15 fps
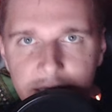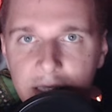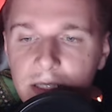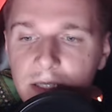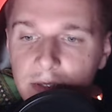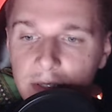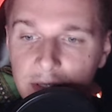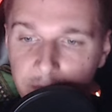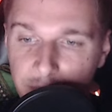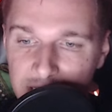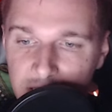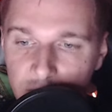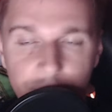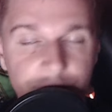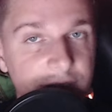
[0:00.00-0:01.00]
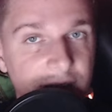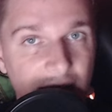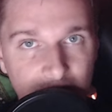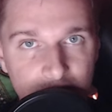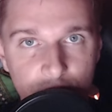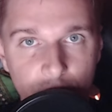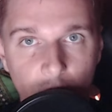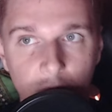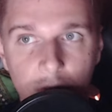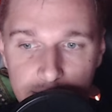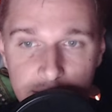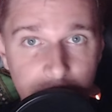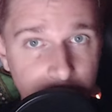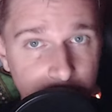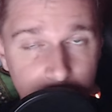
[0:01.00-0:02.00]
Uh, Billy was an asshole.
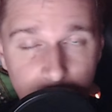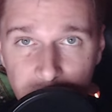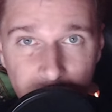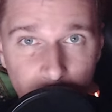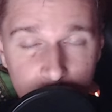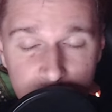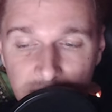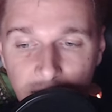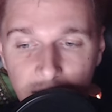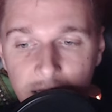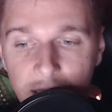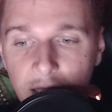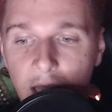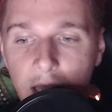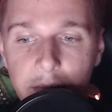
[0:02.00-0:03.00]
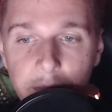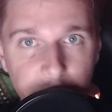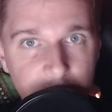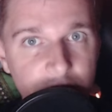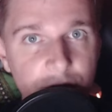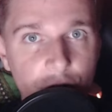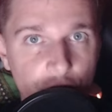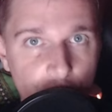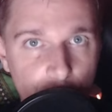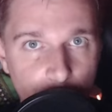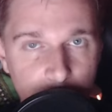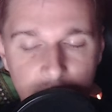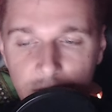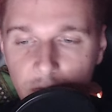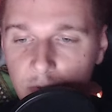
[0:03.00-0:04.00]
He he was not a piece of
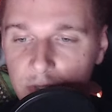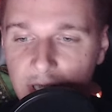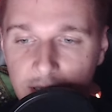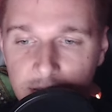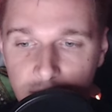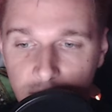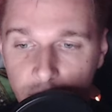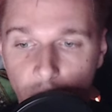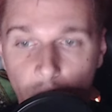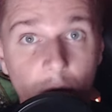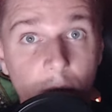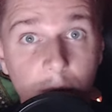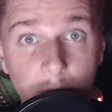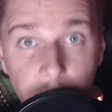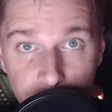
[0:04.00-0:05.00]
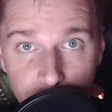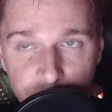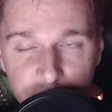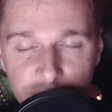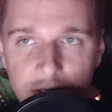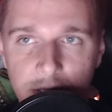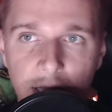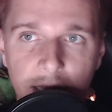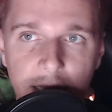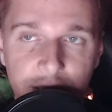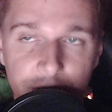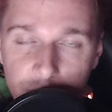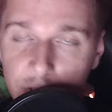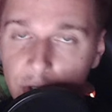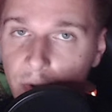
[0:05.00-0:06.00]
shit. He was not a horrible person.
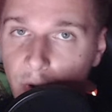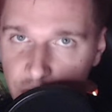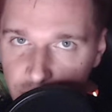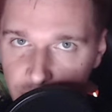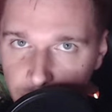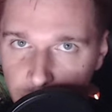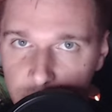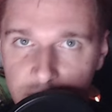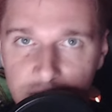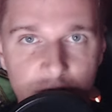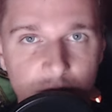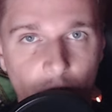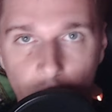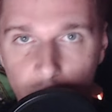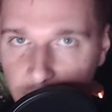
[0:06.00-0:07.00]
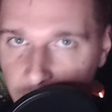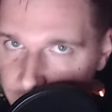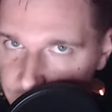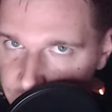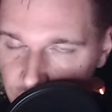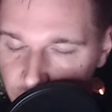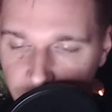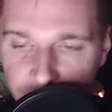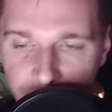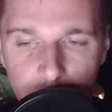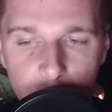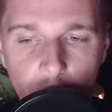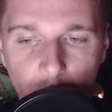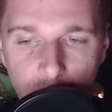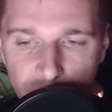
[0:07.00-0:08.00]
He was questionable. His moral actions were very
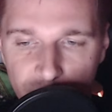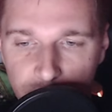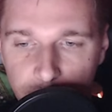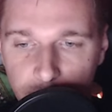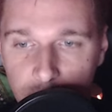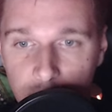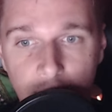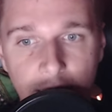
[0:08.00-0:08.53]
questionable.